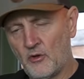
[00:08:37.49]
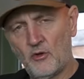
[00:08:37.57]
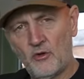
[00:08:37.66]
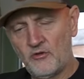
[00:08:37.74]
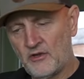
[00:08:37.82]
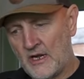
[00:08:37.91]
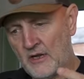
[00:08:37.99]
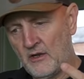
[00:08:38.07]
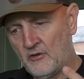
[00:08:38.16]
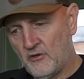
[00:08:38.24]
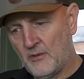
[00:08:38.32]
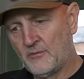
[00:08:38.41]
launch angle,
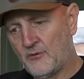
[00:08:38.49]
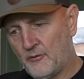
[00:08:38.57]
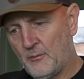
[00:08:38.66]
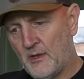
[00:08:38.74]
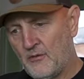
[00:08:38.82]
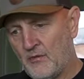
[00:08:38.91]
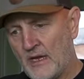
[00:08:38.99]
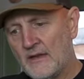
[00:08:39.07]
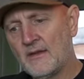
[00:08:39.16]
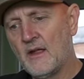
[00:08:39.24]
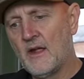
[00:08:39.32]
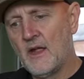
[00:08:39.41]
in terms of spin rate,